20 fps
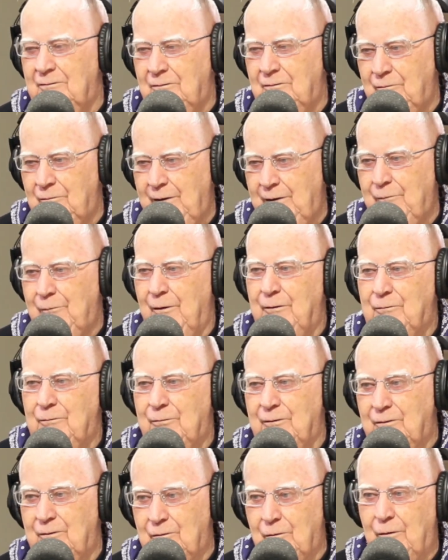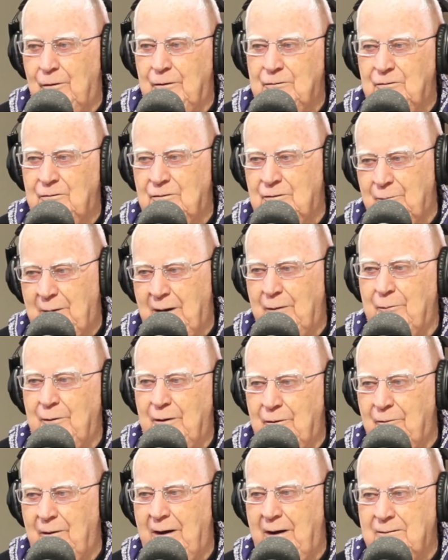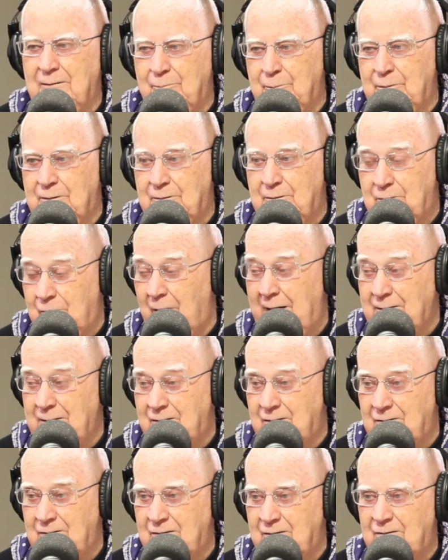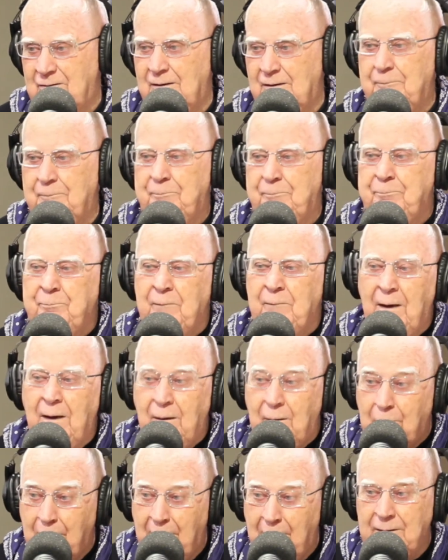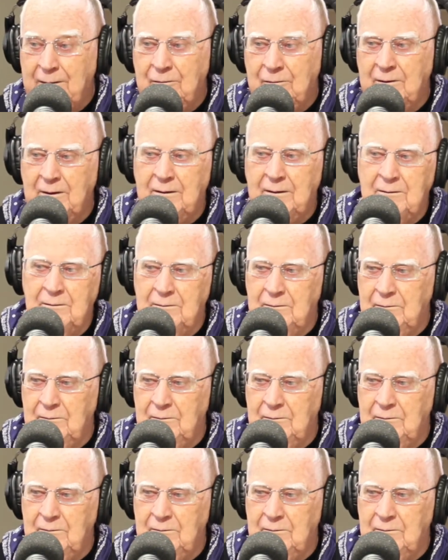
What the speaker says: We worked with Dortch, Department of Rapid Transit System. Matra,